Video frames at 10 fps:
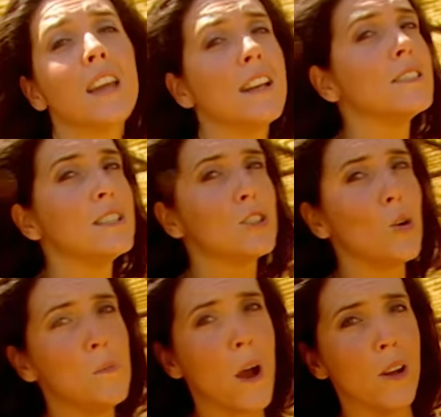against this
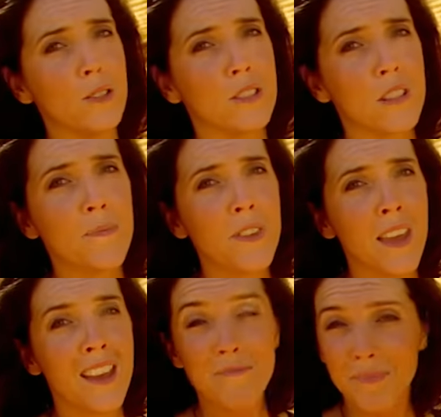doorpost
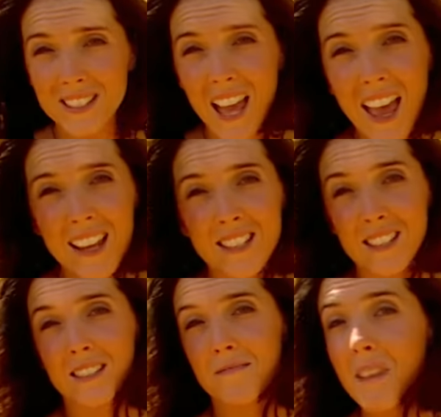its head,
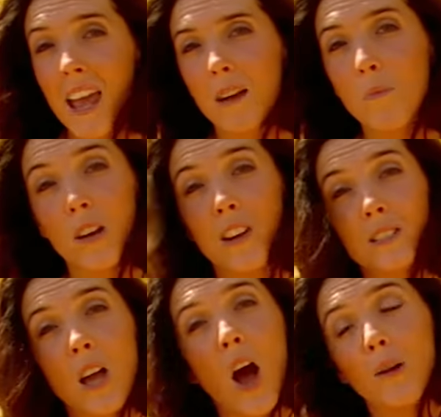its neck, and one of
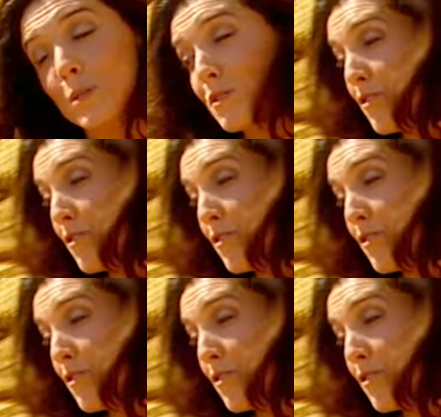its arms